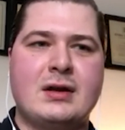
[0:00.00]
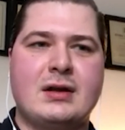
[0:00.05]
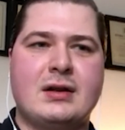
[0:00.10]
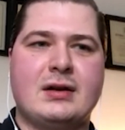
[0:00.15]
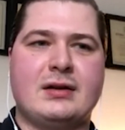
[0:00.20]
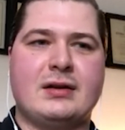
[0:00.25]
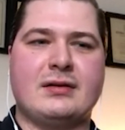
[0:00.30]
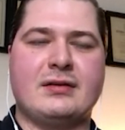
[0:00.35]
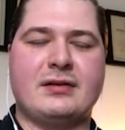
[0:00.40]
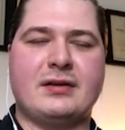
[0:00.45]

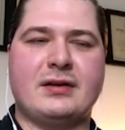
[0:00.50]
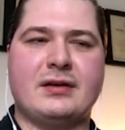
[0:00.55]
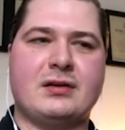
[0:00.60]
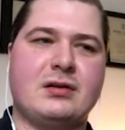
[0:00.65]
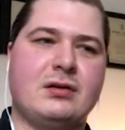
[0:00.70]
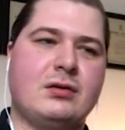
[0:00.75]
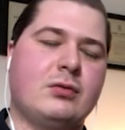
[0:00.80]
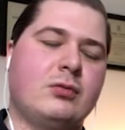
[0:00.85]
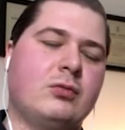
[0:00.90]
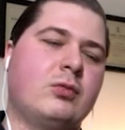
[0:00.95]
And it's like,
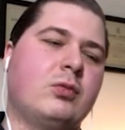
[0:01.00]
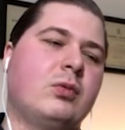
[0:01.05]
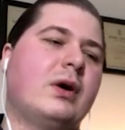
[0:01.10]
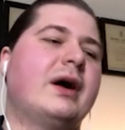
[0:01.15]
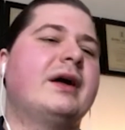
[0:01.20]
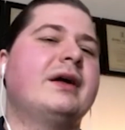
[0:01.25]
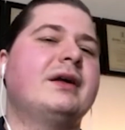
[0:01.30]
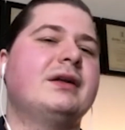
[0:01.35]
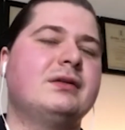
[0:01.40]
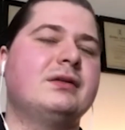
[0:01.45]

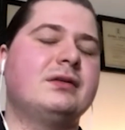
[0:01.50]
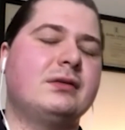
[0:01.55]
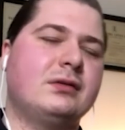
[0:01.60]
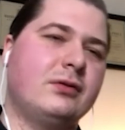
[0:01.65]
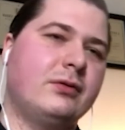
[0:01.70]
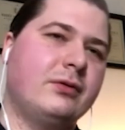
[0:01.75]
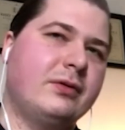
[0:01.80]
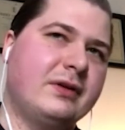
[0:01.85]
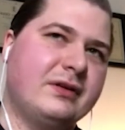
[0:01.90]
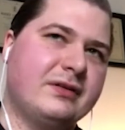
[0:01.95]
why
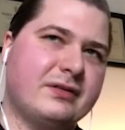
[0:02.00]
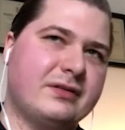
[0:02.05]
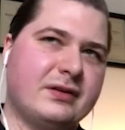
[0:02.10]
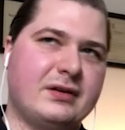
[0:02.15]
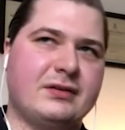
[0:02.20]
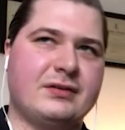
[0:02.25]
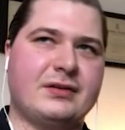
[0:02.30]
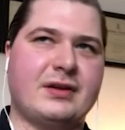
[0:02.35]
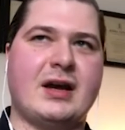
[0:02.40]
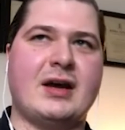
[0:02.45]
do these
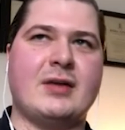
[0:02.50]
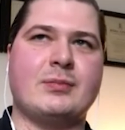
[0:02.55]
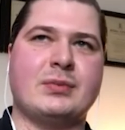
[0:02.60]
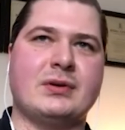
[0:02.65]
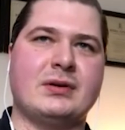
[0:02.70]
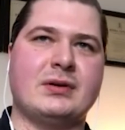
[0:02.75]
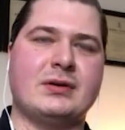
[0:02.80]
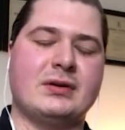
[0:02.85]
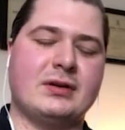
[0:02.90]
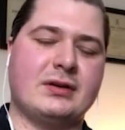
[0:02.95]
things
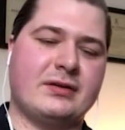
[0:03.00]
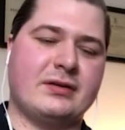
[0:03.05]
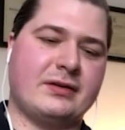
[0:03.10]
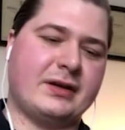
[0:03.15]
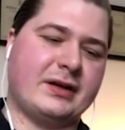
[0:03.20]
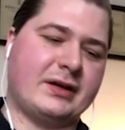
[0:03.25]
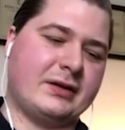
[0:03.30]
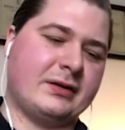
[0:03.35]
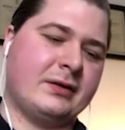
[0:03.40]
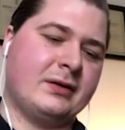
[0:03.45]
happen? It's
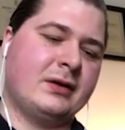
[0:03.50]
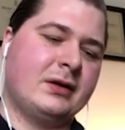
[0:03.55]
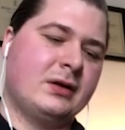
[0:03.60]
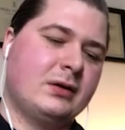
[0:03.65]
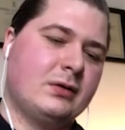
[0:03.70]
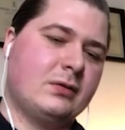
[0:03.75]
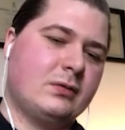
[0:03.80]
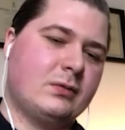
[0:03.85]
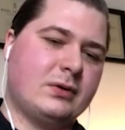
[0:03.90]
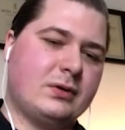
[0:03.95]
like,
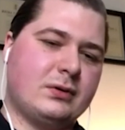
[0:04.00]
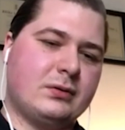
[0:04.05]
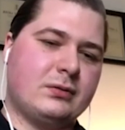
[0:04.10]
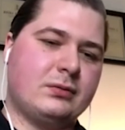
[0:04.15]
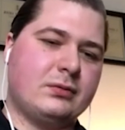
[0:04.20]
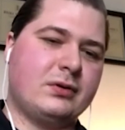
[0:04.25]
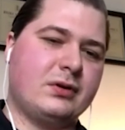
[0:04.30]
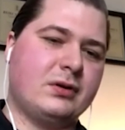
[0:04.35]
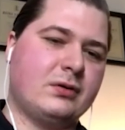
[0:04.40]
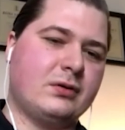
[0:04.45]

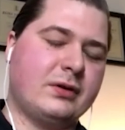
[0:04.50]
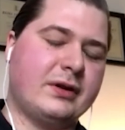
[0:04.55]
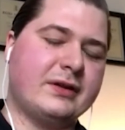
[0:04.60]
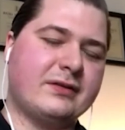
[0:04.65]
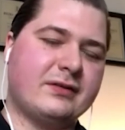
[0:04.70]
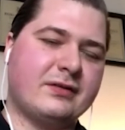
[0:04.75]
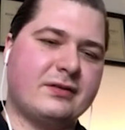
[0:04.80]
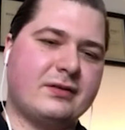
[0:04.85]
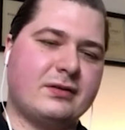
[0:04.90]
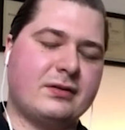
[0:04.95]
well,
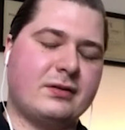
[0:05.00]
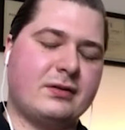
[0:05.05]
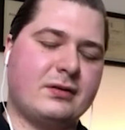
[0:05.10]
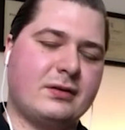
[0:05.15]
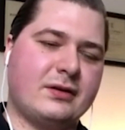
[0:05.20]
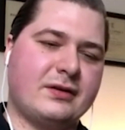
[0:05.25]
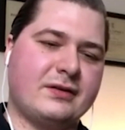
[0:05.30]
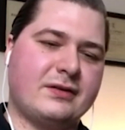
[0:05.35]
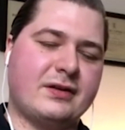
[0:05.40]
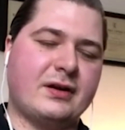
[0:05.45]
let's
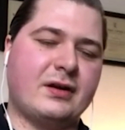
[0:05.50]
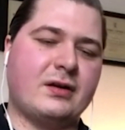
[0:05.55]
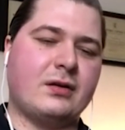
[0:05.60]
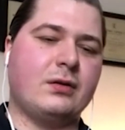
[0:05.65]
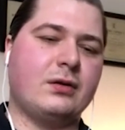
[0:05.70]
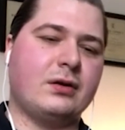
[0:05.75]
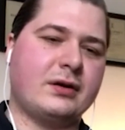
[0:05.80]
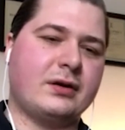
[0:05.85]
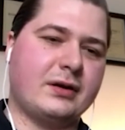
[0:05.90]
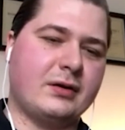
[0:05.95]
let's take a
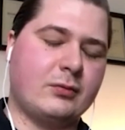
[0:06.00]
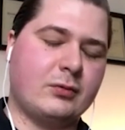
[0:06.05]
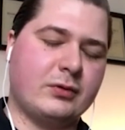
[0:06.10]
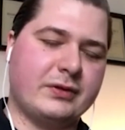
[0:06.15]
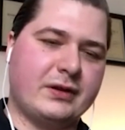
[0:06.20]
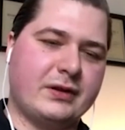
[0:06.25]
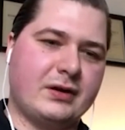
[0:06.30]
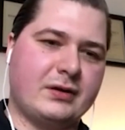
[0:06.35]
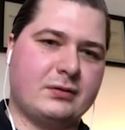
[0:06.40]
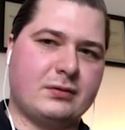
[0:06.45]
look at what
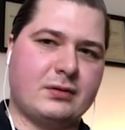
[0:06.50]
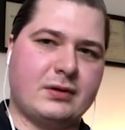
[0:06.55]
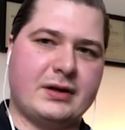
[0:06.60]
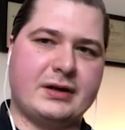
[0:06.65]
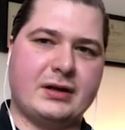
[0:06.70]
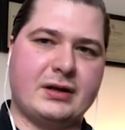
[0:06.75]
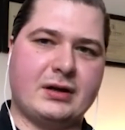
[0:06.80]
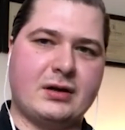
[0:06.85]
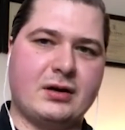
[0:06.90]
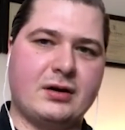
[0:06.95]
the
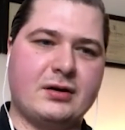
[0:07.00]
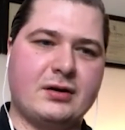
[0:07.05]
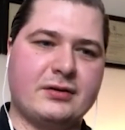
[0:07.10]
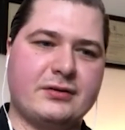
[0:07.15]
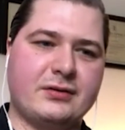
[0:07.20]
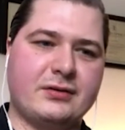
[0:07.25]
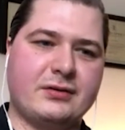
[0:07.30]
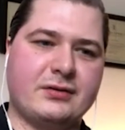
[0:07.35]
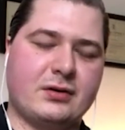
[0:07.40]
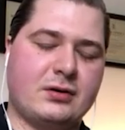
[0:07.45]
underlying
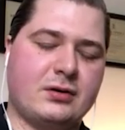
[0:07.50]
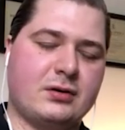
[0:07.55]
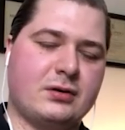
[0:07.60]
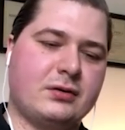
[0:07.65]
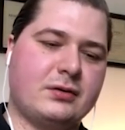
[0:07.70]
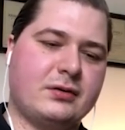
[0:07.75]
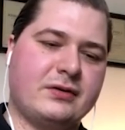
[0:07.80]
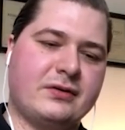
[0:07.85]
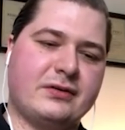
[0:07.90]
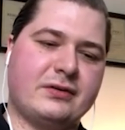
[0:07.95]
causes
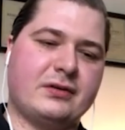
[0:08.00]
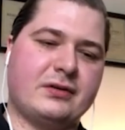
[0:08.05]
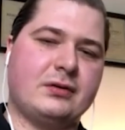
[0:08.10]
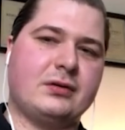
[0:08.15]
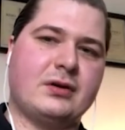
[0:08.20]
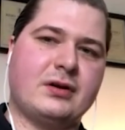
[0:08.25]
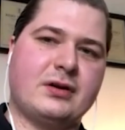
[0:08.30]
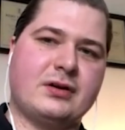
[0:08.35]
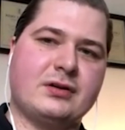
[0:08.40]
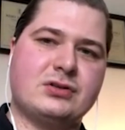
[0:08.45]
are. Is there
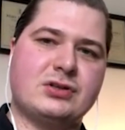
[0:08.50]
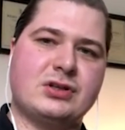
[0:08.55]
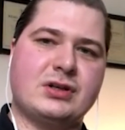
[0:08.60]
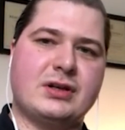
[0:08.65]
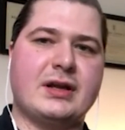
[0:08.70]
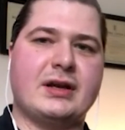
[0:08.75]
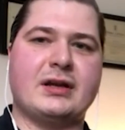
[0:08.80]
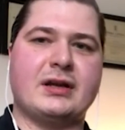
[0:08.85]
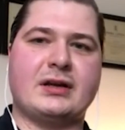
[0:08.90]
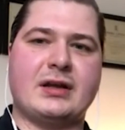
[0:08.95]
a
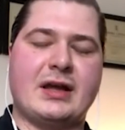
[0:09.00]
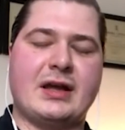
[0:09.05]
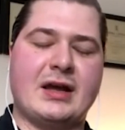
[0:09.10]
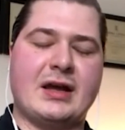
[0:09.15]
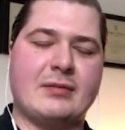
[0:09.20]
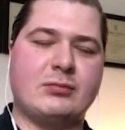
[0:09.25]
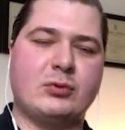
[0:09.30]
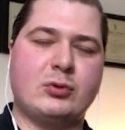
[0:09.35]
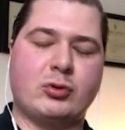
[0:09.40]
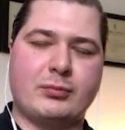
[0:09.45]
genetic
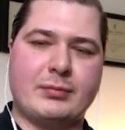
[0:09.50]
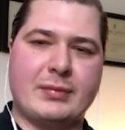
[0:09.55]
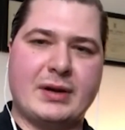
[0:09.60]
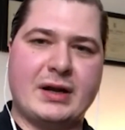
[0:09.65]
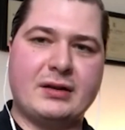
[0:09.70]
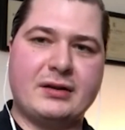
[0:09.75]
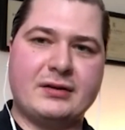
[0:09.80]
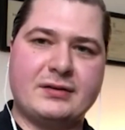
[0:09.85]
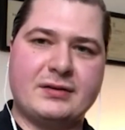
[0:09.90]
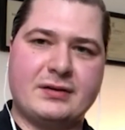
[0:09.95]

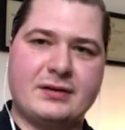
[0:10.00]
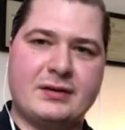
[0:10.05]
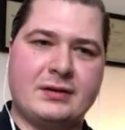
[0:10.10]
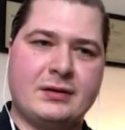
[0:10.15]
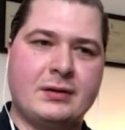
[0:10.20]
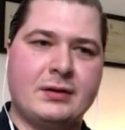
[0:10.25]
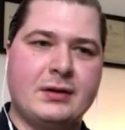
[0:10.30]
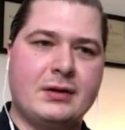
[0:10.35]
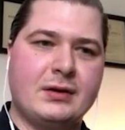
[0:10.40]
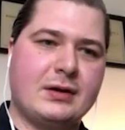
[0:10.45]
abnormality?
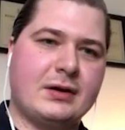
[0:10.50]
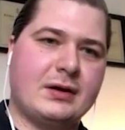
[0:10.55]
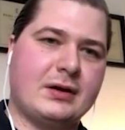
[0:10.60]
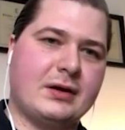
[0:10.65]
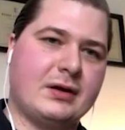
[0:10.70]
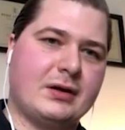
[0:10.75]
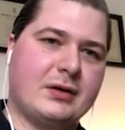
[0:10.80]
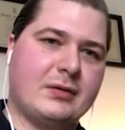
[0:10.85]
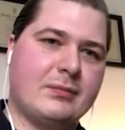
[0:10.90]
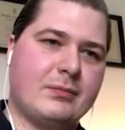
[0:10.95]

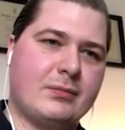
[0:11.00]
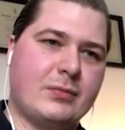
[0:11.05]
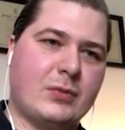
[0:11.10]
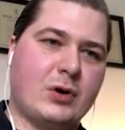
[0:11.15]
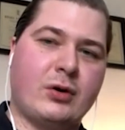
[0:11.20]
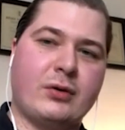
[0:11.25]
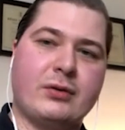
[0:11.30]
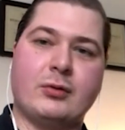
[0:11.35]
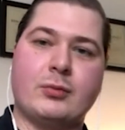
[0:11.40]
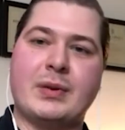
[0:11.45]

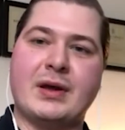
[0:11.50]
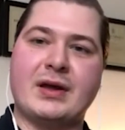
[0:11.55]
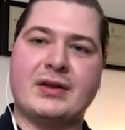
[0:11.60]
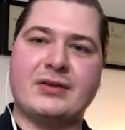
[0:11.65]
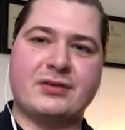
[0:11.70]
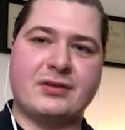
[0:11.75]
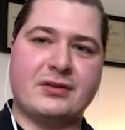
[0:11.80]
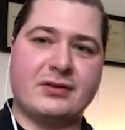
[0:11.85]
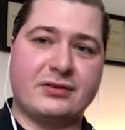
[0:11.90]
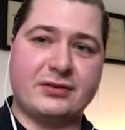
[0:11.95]
Are there
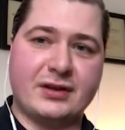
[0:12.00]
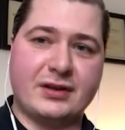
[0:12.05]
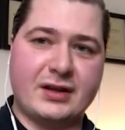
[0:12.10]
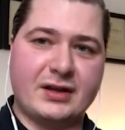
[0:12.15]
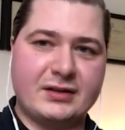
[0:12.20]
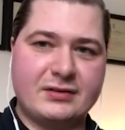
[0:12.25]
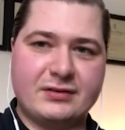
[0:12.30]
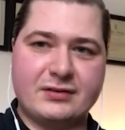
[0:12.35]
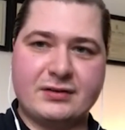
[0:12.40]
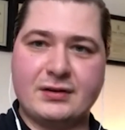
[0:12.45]

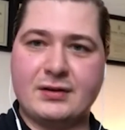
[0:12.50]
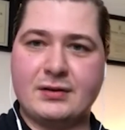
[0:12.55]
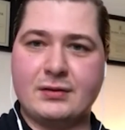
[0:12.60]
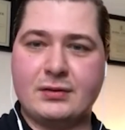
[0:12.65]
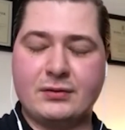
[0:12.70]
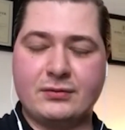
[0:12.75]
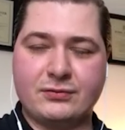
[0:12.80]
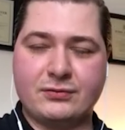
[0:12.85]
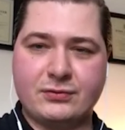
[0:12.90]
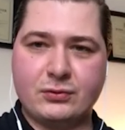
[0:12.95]
pesticides in
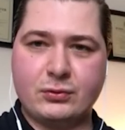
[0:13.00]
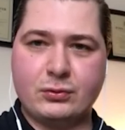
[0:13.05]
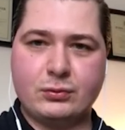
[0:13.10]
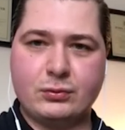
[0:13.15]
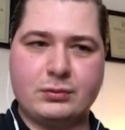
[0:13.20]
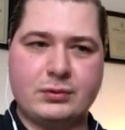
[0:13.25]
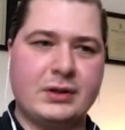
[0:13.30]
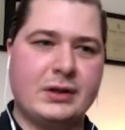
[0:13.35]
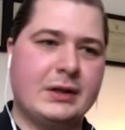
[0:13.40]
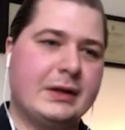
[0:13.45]
the
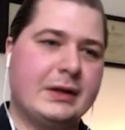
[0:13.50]
food?